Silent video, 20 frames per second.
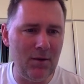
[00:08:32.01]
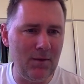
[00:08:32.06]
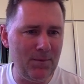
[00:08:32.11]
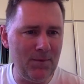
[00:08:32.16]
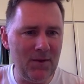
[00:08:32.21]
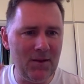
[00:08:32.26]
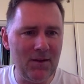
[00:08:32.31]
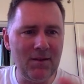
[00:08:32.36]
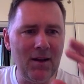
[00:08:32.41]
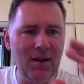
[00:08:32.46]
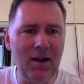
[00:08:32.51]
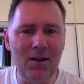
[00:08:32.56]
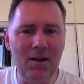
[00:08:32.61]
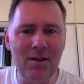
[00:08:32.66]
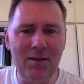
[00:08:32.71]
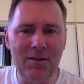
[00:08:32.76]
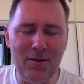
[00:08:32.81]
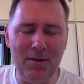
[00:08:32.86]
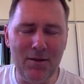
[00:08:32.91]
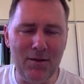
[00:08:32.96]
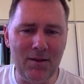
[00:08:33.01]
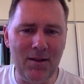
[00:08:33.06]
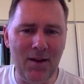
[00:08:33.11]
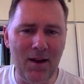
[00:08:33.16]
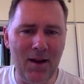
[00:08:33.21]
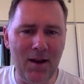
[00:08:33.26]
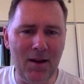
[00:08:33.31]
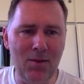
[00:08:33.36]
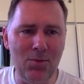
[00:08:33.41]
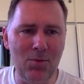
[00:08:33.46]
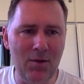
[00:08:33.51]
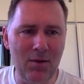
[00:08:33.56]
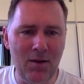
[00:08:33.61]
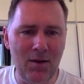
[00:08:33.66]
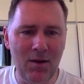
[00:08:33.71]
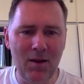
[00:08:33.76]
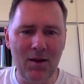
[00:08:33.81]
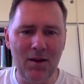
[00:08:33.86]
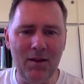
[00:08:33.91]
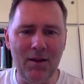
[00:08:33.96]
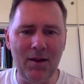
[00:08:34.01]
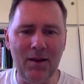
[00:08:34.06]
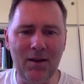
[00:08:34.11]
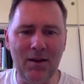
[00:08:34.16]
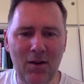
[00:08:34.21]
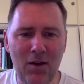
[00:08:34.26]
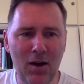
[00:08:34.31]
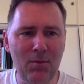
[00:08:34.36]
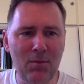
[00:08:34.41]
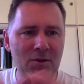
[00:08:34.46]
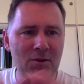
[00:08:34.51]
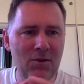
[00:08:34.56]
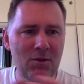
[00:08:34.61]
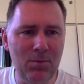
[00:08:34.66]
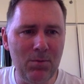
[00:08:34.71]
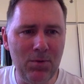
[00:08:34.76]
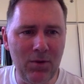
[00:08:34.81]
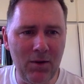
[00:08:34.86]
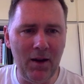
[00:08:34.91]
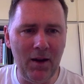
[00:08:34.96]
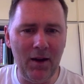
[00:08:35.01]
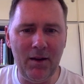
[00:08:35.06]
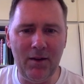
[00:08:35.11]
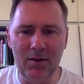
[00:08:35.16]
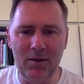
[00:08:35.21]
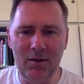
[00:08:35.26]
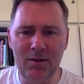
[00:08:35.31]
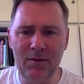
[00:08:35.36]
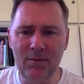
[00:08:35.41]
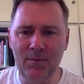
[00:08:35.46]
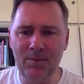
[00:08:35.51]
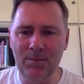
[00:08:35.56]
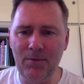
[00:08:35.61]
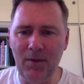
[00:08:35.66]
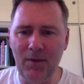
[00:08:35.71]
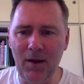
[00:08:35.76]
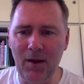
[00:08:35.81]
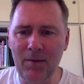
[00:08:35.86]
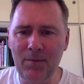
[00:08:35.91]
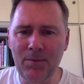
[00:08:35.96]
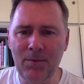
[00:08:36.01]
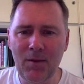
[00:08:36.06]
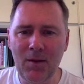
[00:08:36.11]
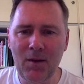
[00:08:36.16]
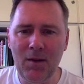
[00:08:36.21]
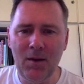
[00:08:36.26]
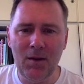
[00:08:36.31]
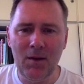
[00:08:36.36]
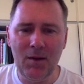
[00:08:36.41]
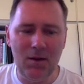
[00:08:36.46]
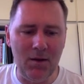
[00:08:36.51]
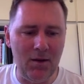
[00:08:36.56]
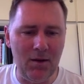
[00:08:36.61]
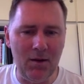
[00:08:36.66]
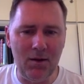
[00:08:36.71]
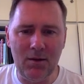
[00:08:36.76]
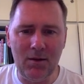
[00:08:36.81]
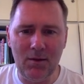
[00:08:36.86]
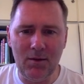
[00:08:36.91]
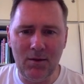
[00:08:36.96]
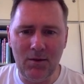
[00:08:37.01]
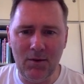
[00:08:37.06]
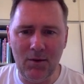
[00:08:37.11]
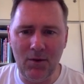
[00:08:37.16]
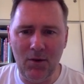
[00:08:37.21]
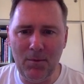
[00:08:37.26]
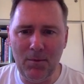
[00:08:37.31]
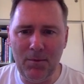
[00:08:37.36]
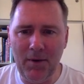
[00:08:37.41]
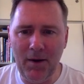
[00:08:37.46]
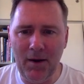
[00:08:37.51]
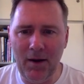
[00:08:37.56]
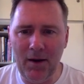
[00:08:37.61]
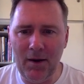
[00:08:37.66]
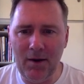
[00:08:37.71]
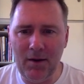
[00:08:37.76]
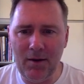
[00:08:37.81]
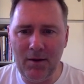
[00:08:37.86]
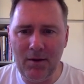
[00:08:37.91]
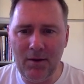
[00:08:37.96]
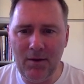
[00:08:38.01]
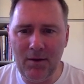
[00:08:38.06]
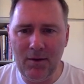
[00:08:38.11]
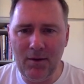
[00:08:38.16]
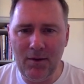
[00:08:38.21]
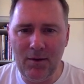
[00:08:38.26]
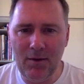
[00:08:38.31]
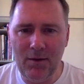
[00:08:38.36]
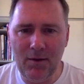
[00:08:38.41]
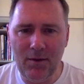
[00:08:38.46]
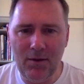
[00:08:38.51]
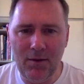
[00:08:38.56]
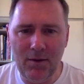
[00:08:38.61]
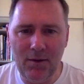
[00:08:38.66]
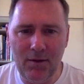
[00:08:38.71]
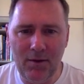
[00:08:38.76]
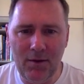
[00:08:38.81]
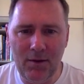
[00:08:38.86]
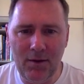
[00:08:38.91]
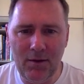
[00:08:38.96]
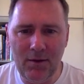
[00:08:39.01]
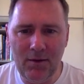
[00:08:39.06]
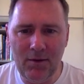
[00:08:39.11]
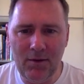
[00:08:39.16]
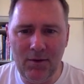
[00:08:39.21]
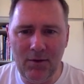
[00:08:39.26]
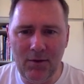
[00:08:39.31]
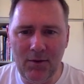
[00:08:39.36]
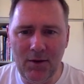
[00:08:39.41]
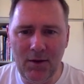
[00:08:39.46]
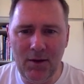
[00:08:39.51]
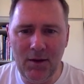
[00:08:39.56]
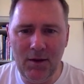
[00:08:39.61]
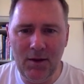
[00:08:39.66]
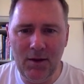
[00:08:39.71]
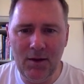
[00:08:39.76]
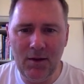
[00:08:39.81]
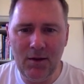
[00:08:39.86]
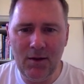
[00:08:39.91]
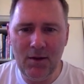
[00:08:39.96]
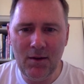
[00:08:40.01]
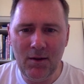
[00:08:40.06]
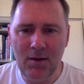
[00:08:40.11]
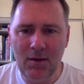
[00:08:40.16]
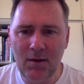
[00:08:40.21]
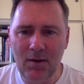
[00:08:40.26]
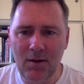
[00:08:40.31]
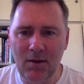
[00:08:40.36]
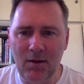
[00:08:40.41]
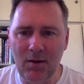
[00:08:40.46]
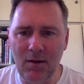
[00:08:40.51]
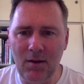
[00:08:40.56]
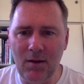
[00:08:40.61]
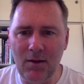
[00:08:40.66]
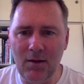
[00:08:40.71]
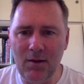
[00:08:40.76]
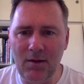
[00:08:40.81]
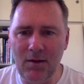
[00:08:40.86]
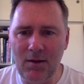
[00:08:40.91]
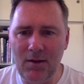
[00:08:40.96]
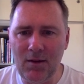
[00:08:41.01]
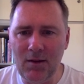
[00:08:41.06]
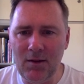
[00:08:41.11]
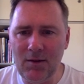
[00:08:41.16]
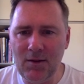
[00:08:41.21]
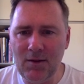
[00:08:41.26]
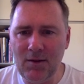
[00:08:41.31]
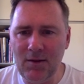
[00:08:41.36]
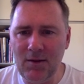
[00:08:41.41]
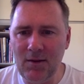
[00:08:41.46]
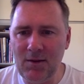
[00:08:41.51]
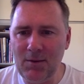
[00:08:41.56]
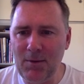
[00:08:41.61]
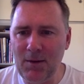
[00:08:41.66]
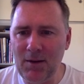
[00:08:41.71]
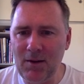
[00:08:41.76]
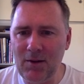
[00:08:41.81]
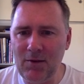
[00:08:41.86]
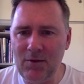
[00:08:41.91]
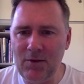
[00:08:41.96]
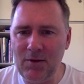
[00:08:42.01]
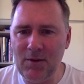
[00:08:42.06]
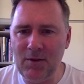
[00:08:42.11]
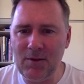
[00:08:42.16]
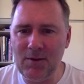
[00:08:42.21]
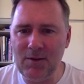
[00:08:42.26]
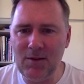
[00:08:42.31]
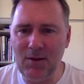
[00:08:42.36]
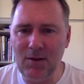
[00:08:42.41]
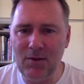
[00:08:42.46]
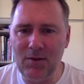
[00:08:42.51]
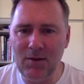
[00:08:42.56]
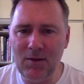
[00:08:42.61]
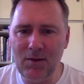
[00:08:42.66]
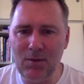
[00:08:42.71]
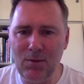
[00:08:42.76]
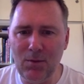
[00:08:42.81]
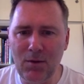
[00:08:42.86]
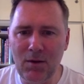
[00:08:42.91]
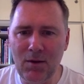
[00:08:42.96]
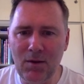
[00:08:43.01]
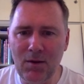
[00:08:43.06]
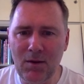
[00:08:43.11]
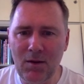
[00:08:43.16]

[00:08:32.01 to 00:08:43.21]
cells in the table that come into play here. Yeah, so compare these three. That gives us the expected frequency of this one,